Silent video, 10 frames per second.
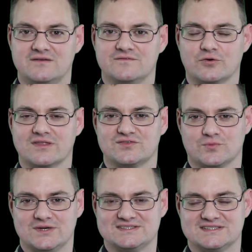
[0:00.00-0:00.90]
For this
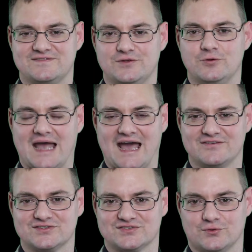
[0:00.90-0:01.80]
reason, if you
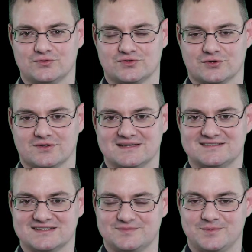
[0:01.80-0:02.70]
have a soldier
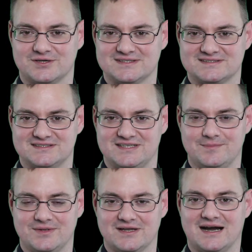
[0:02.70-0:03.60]
that's experienced a
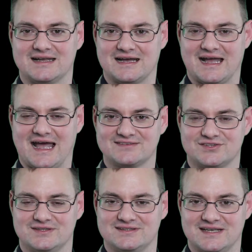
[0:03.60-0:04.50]
TBI, I ask
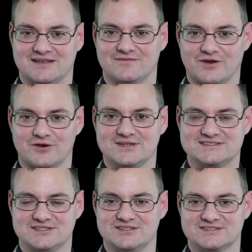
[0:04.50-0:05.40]
you to take it very
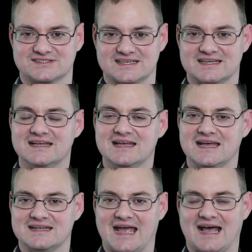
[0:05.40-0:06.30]
seriously
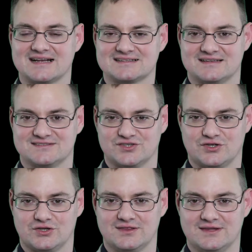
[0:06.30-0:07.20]
and act as a
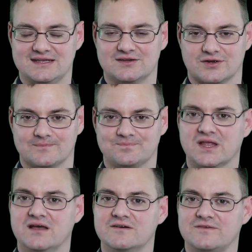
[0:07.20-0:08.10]
good leader.
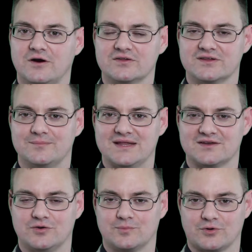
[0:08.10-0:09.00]
Follow the
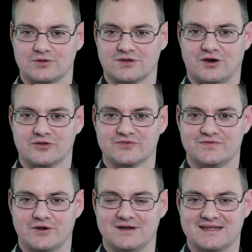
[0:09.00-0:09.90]
medical protocols
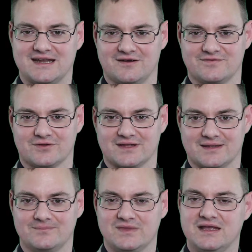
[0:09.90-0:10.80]
very carefully.
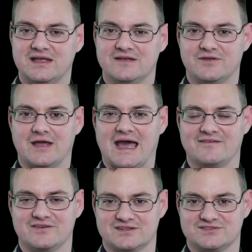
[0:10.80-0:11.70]
If you
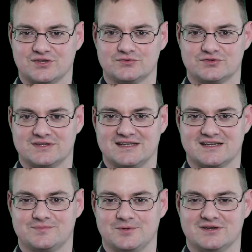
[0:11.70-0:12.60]
have a soldier that
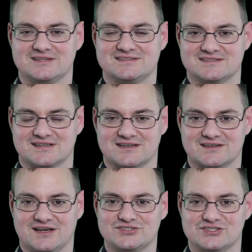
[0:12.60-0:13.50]
experiences a
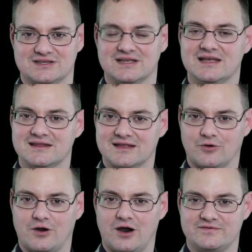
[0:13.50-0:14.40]
concussion, they
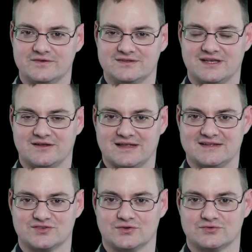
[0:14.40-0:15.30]
will often tell
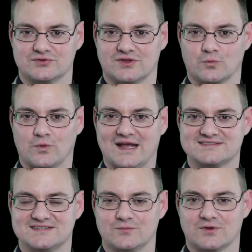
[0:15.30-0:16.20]
that soldier to
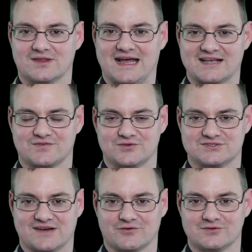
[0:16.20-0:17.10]
rest and relax for
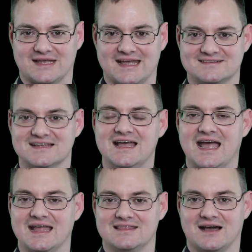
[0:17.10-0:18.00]
several days
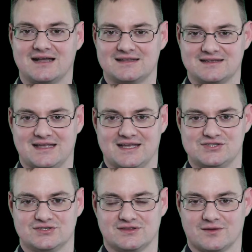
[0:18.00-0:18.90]
and not
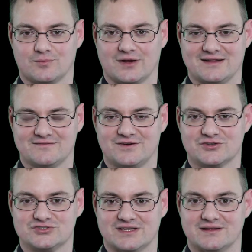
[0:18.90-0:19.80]
engage in their brain
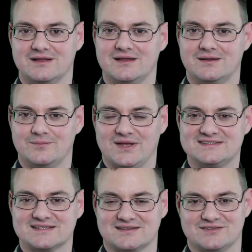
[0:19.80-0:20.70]
function.
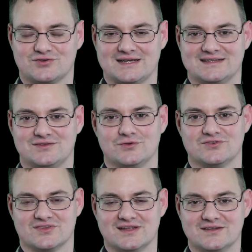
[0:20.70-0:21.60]
Basically, try to do
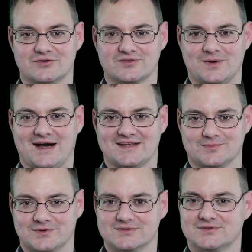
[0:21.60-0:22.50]
as little as
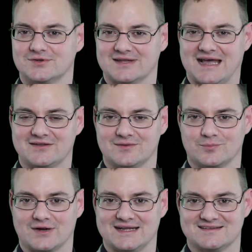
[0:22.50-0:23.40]
possible to allow the
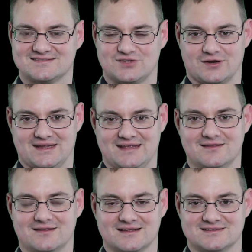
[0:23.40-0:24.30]
brain to start
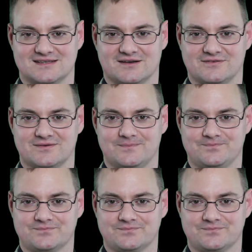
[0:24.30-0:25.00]
healing itself.